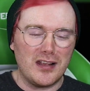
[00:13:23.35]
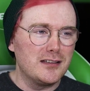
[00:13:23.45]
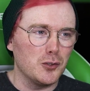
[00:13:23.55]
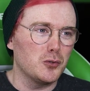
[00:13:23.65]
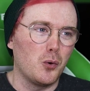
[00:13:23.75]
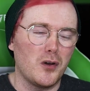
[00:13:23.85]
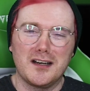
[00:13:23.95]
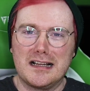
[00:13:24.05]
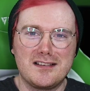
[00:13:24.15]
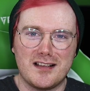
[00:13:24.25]
I don't know what
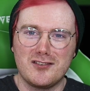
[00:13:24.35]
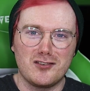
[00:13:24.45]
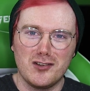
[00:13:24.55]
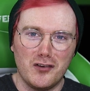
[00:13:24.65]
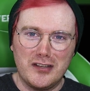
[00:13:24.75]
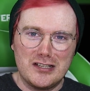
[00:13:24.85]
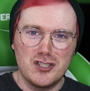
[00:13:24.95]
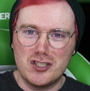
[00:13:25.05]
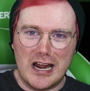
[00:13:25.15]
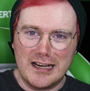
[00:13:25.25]
it is, I just love getting
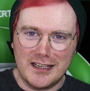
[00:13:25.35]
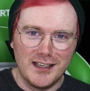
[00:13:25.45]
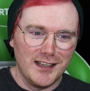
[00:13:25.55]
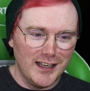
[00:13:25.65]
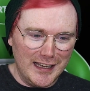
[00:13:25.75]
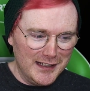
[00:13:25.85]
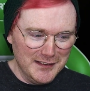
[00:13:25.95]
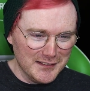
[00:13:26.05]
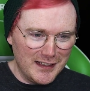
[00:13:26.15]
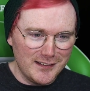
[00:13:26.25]
jank
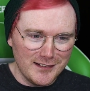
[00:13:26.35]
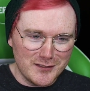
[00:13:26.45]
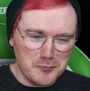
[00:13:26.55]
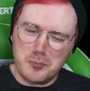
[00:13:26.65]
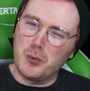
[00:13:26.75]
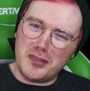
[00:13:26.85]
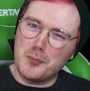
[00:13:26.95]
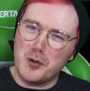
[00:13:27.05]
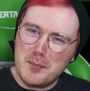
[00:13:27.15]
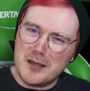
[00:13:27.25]
in with the
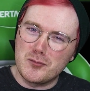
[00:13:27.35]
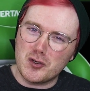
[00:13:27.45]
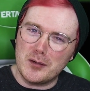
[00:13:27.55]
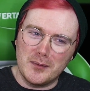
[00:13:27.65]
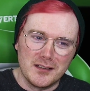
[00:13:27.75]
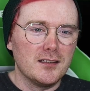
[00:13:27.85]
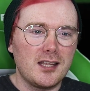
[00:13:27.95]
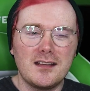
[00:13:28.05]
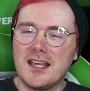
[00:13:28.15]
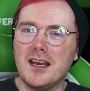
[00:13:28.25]
premium treatment.
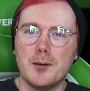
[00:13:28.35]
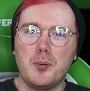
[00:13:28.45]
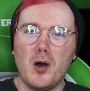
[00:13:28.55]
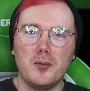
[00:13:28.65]
Titanium Bauble,